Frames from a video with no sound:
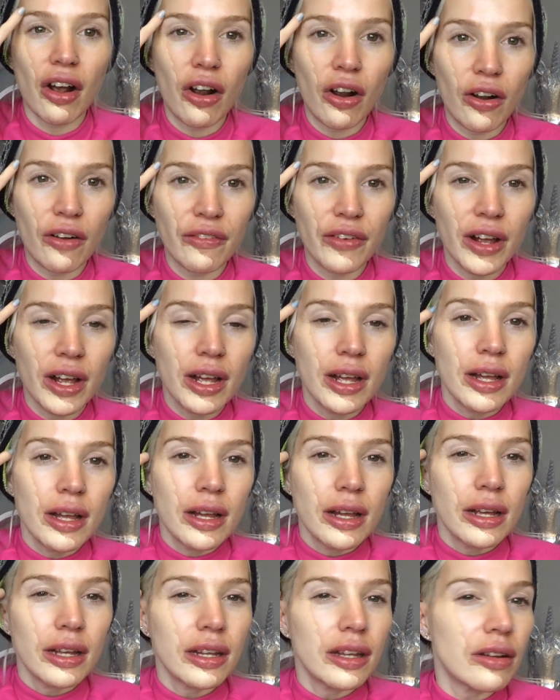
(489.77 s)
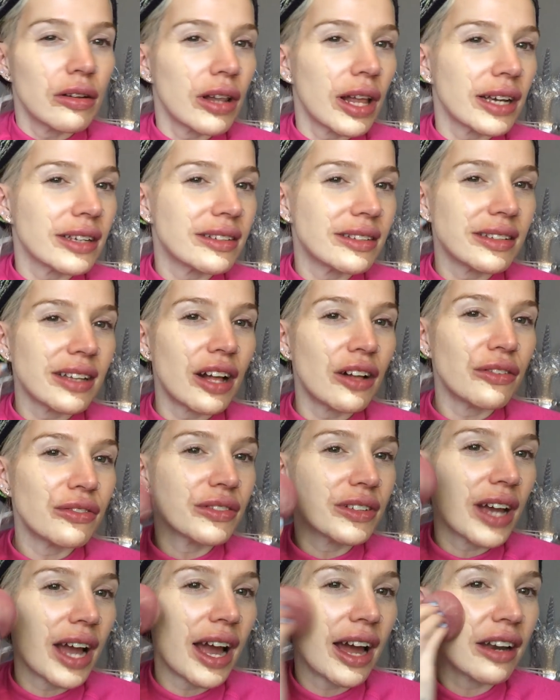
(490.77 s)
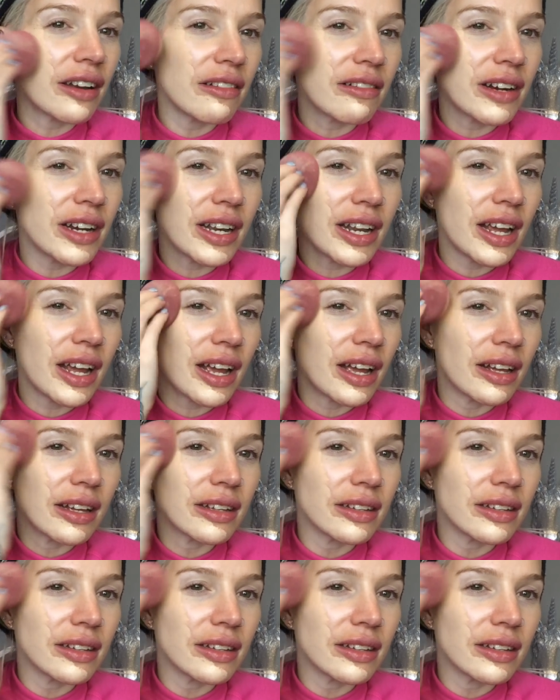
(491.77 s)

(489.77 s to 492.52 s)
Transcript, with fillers: of, you know, like self tanner in it.